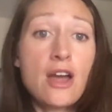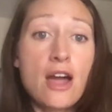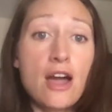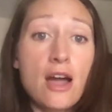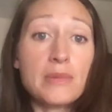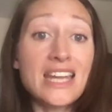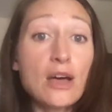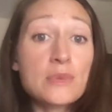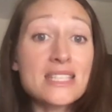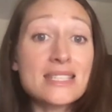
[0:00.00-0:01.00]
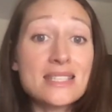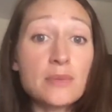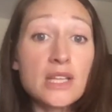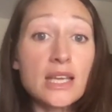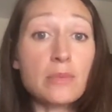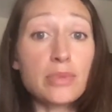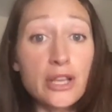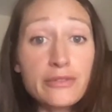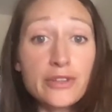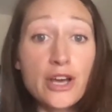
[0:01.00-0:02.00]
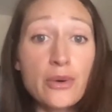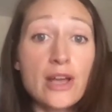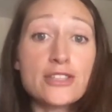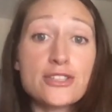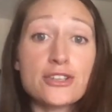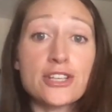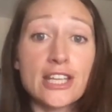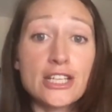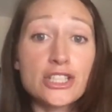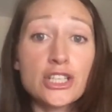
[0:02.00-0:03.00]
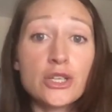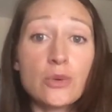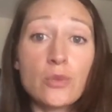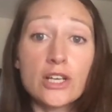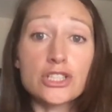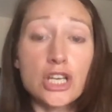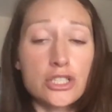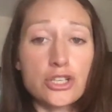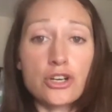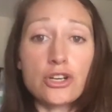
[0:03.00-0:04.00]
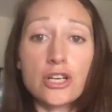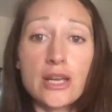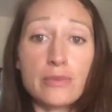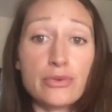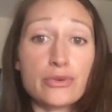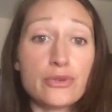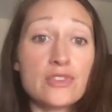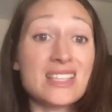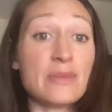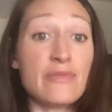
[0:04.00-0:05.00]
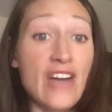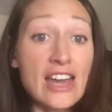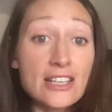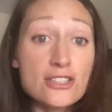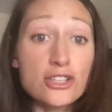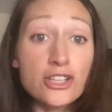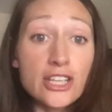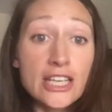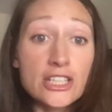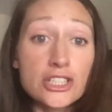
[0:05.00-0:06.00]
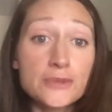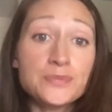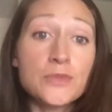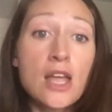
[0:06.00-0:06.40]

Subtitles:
It helps to stimulate blood flow and circulation, which in turn improves lymphatic circulation.